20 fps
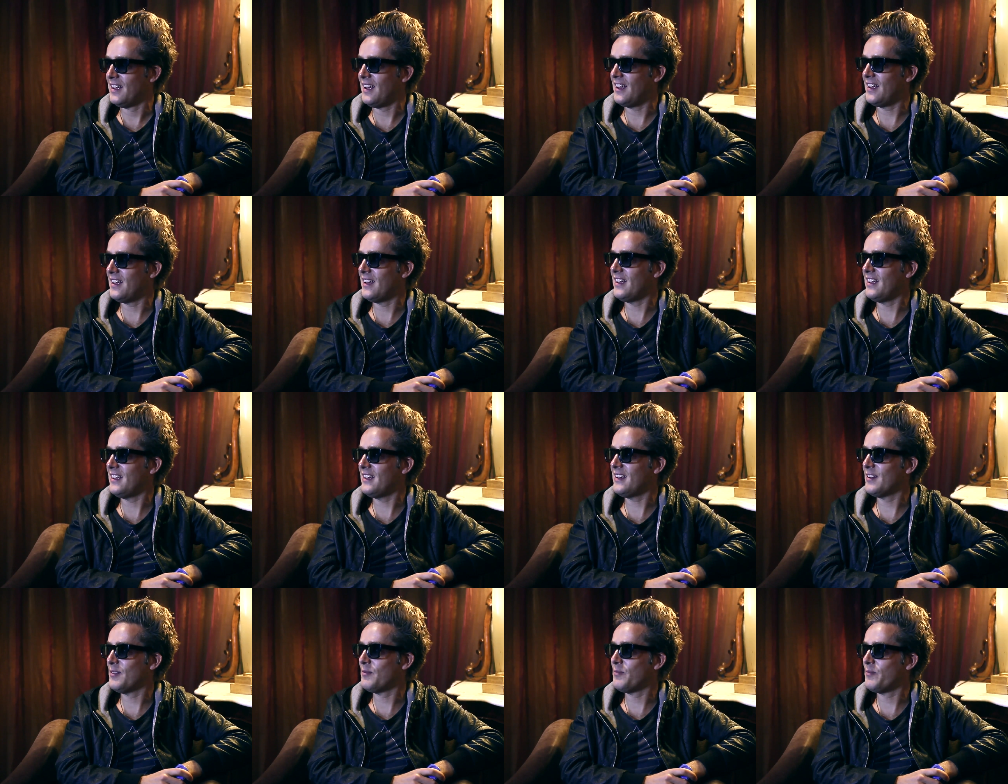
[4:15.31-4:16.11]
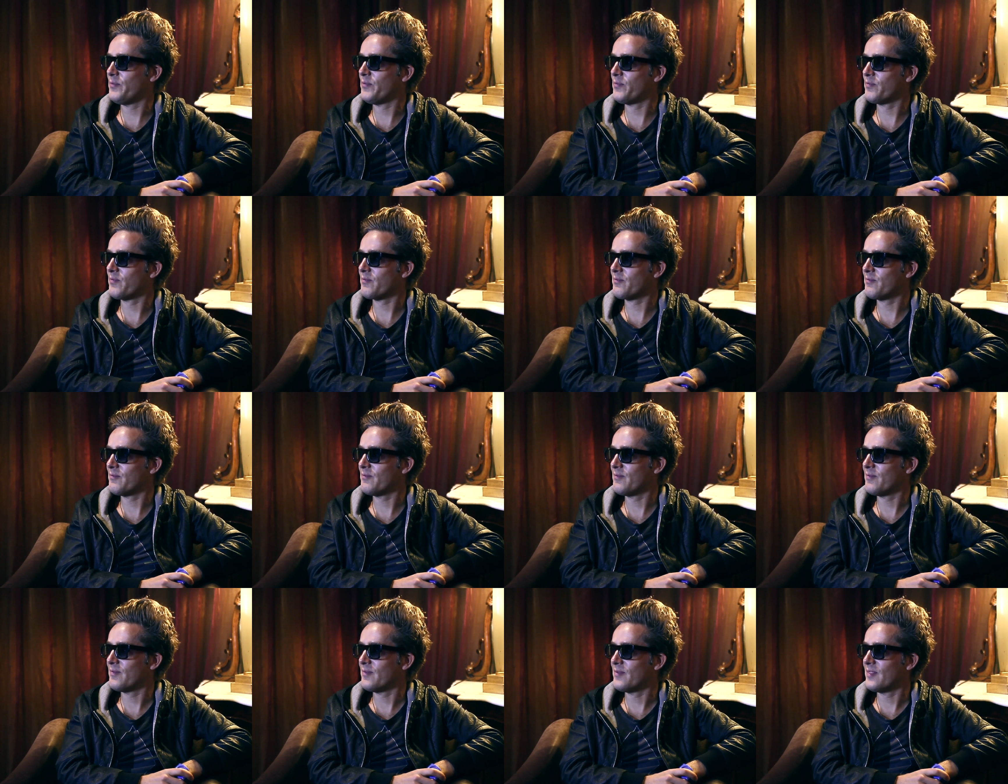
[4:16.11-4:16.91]
He, he um,
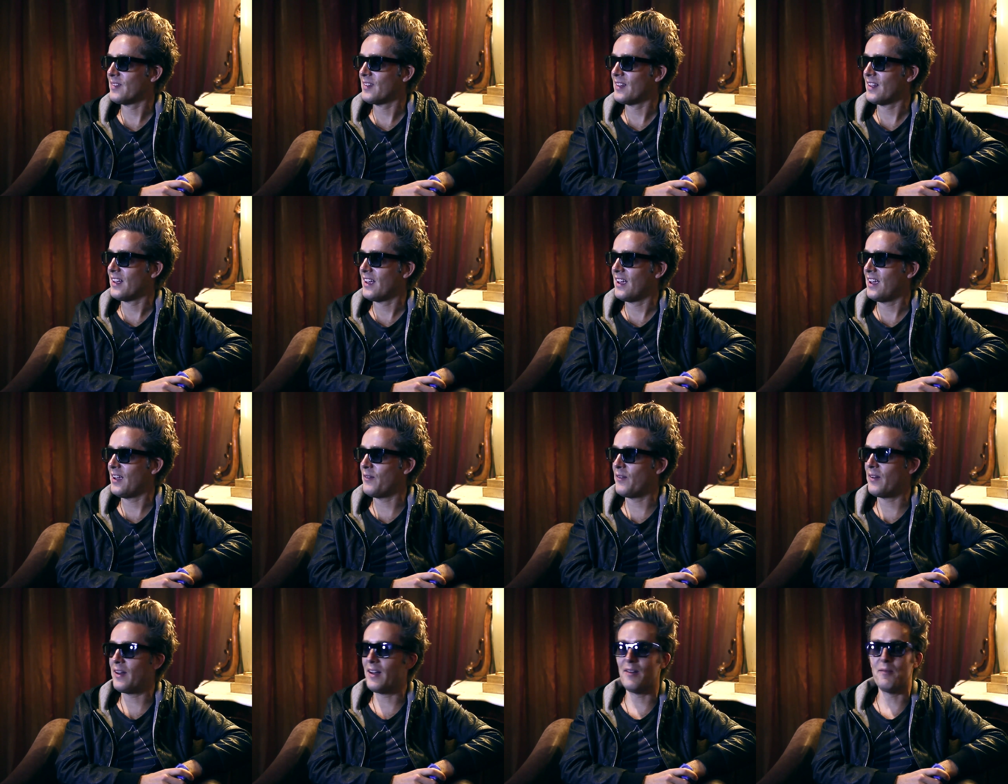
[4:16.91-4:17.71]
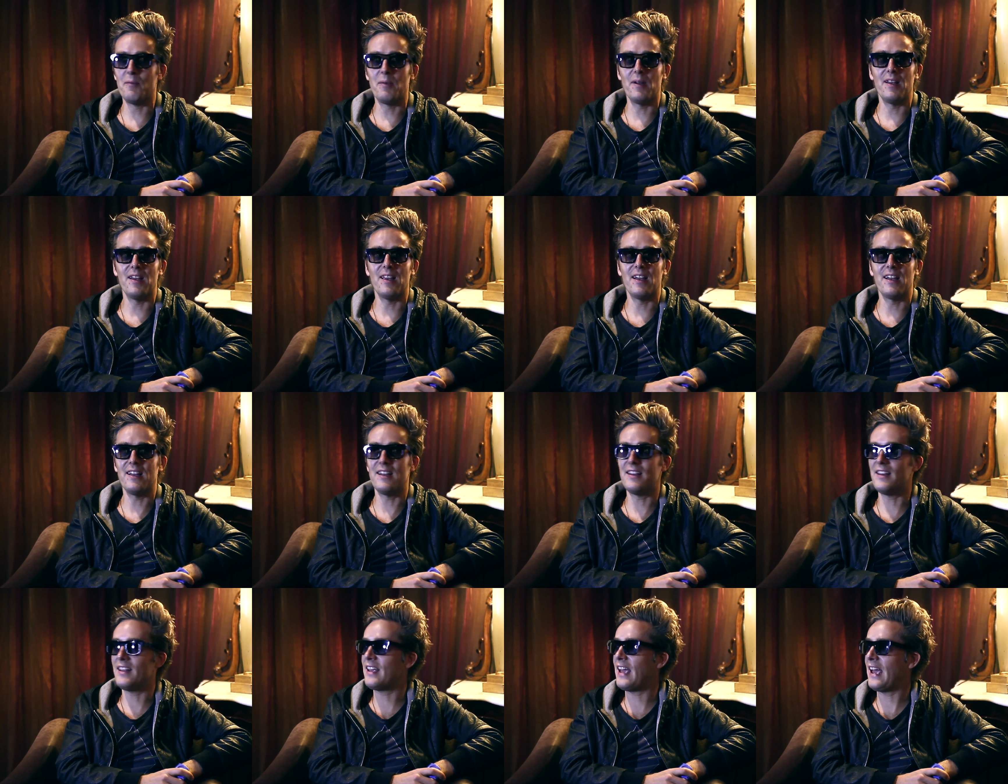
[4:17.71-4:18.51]
he went out a bit
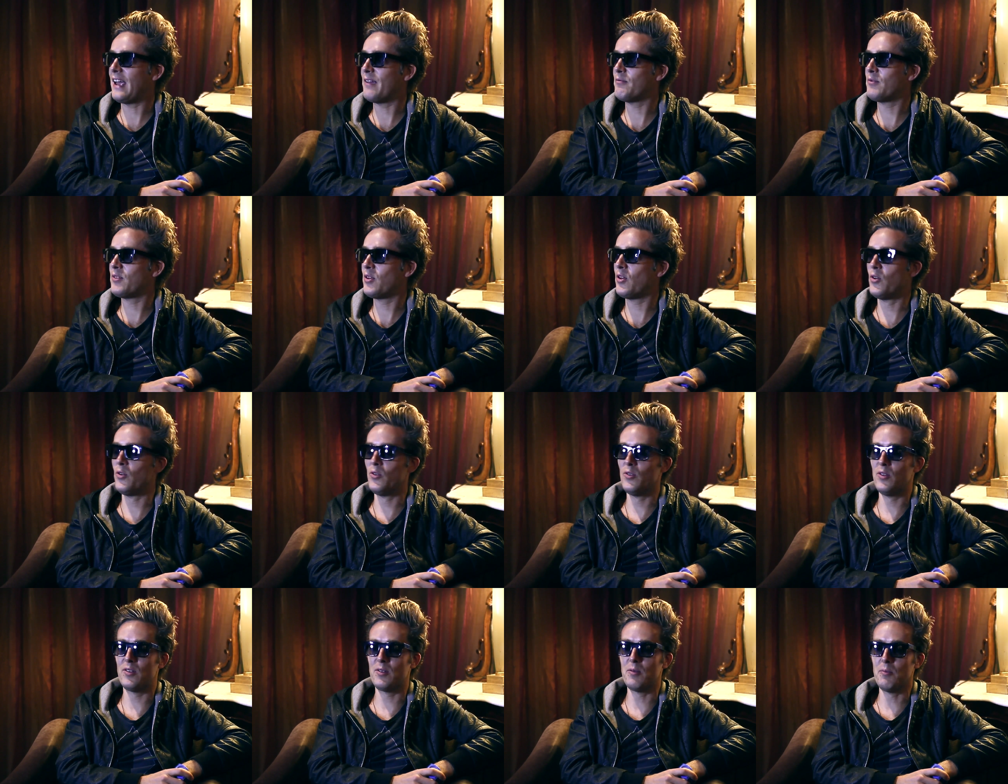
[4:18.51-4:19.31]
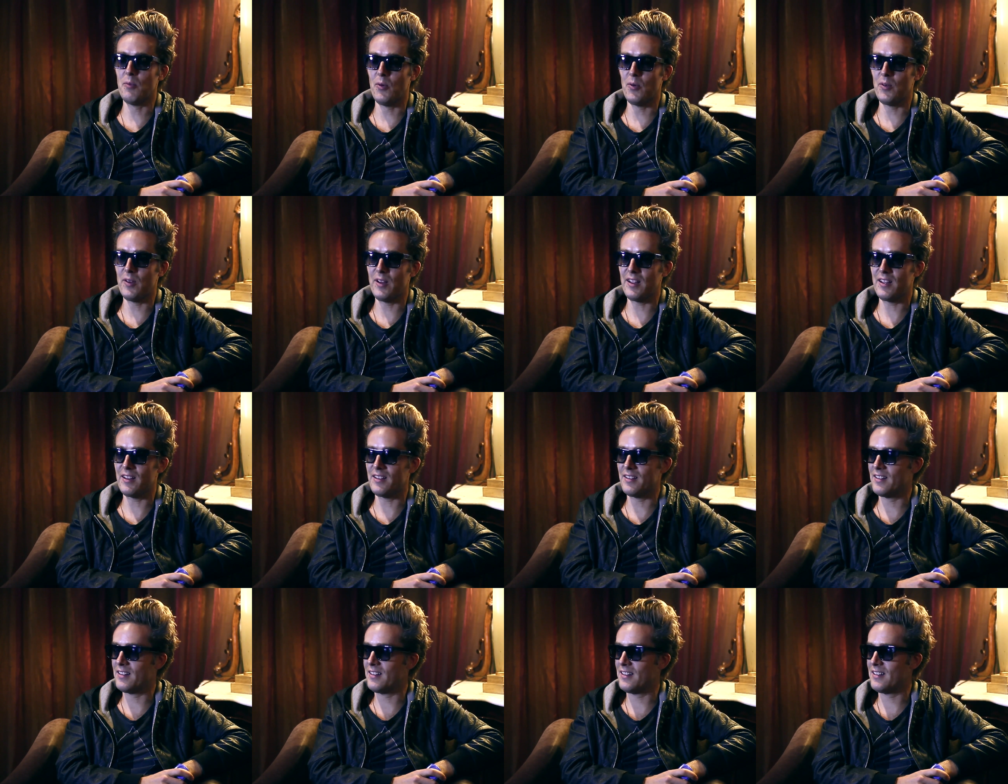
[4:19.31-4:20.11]
late and he came to this
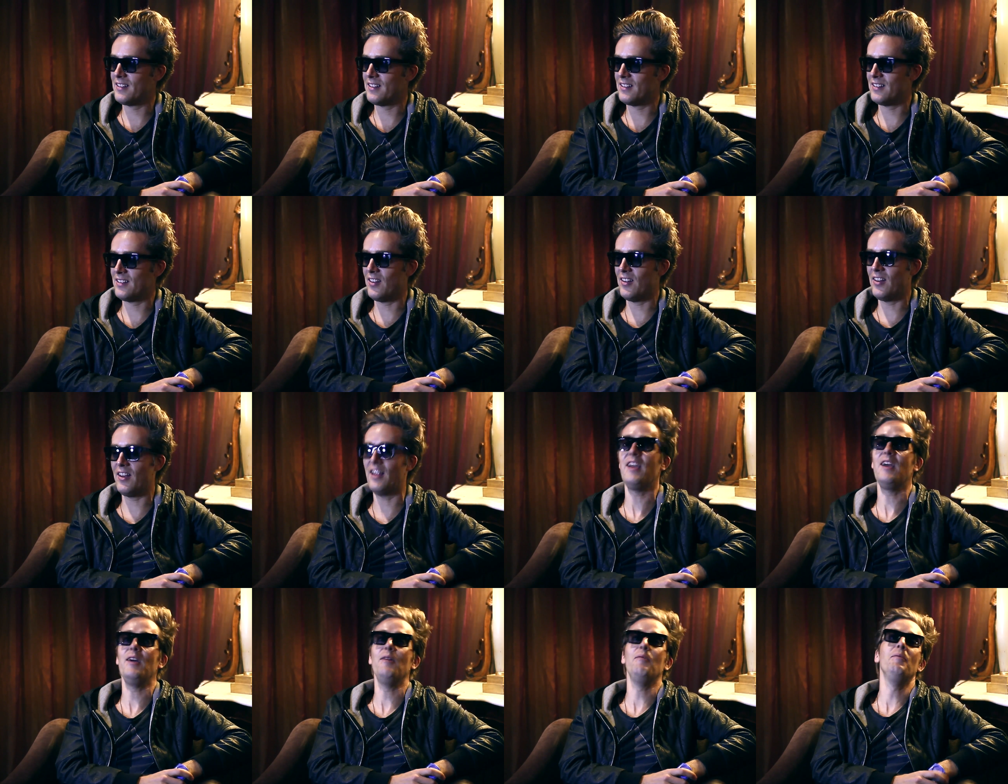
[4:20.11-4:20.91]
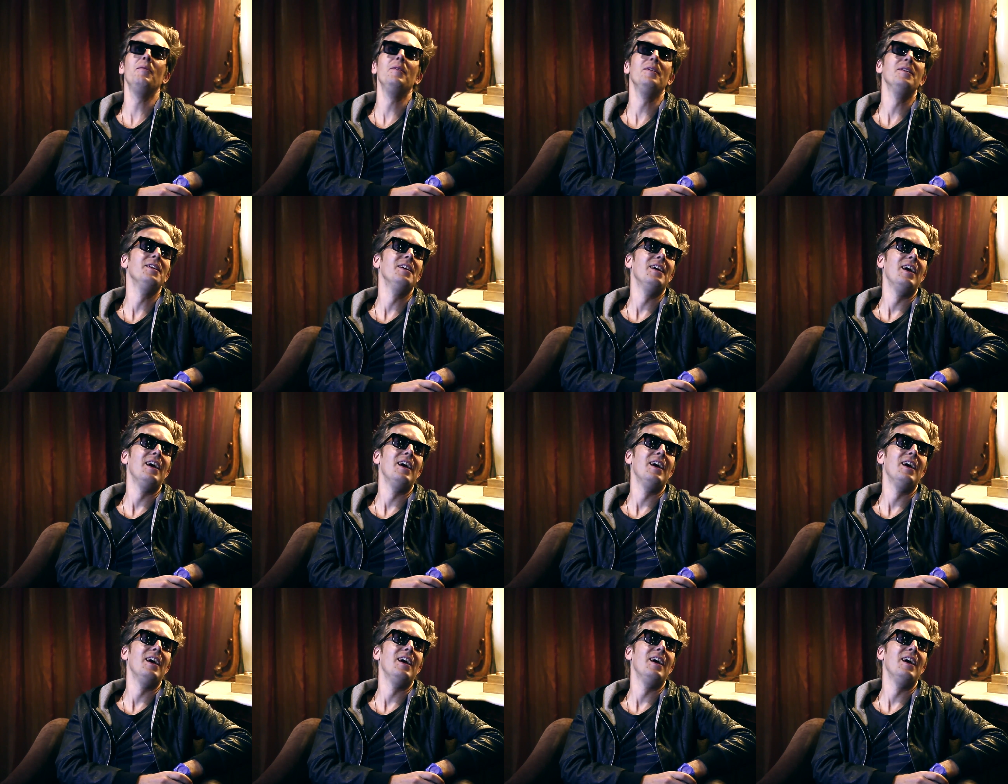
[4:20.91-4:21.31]
morning at 9 a.m.